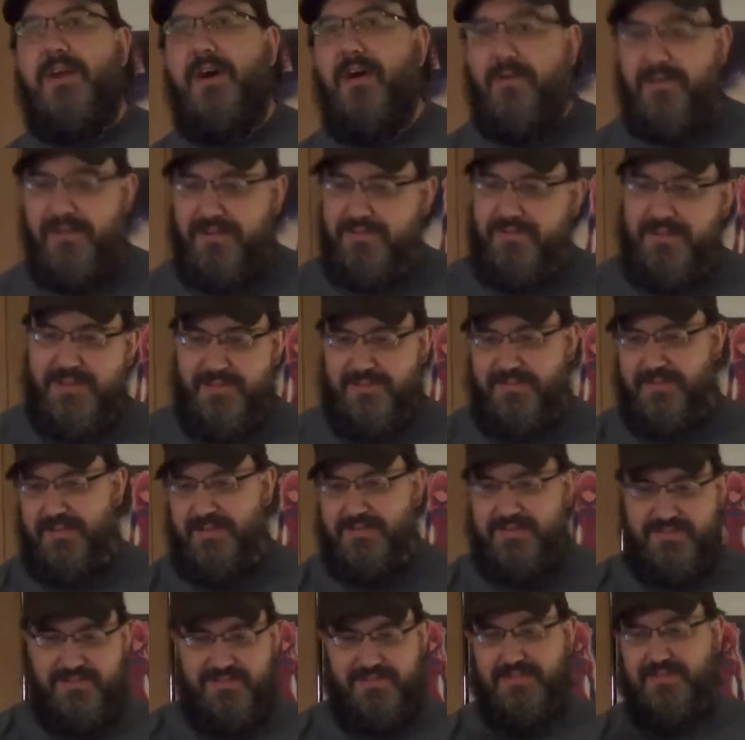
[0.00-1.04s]
No,
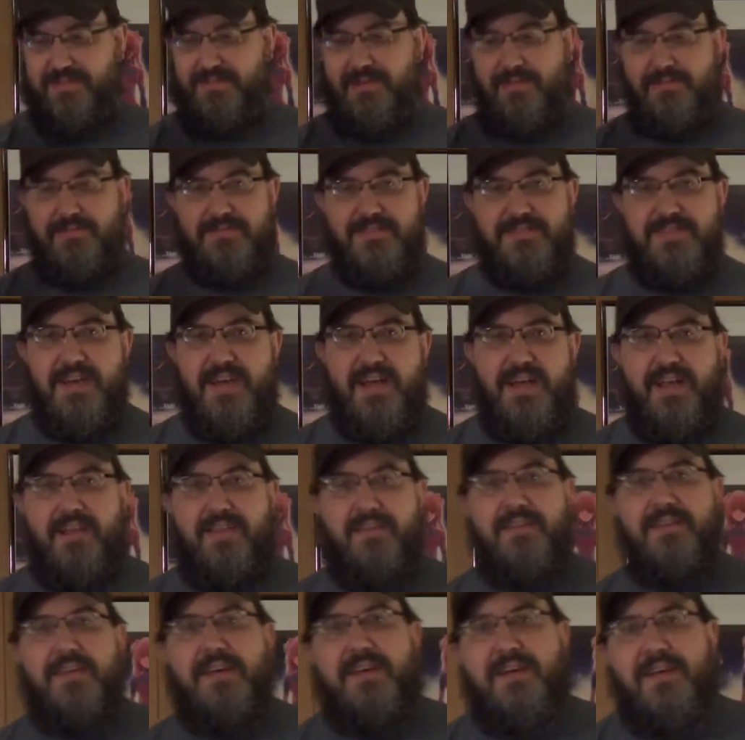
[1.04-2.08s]
he just turns
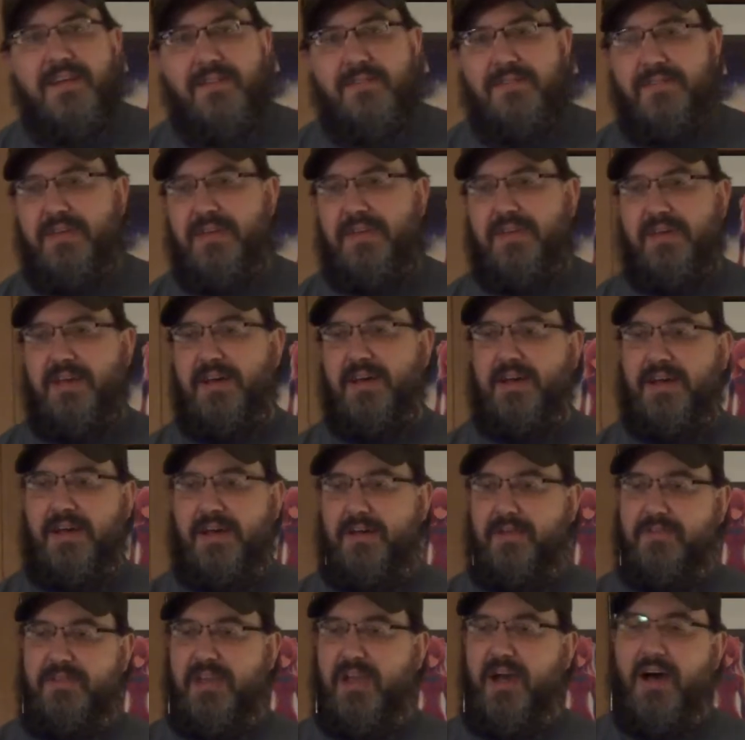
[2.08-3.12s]
on
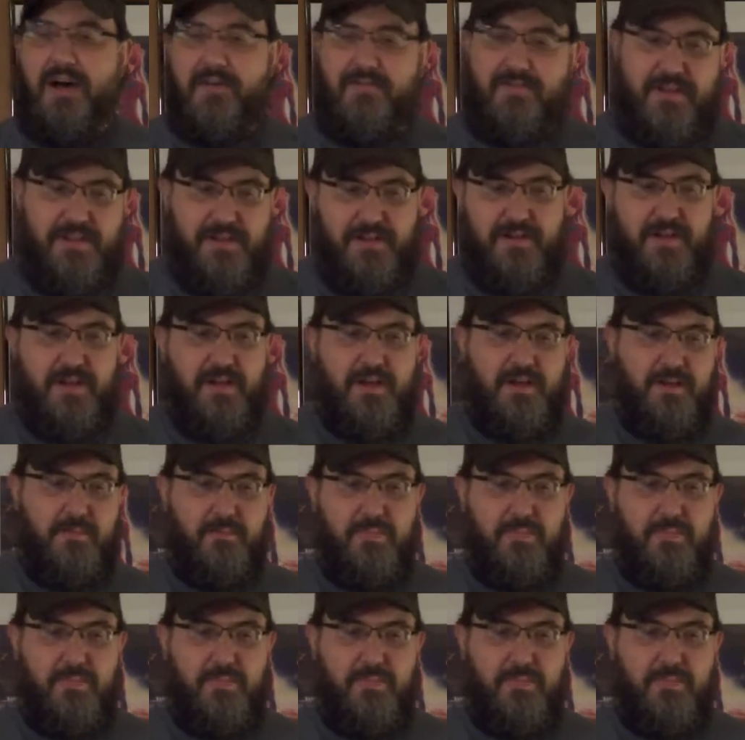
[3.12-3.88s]
the oven,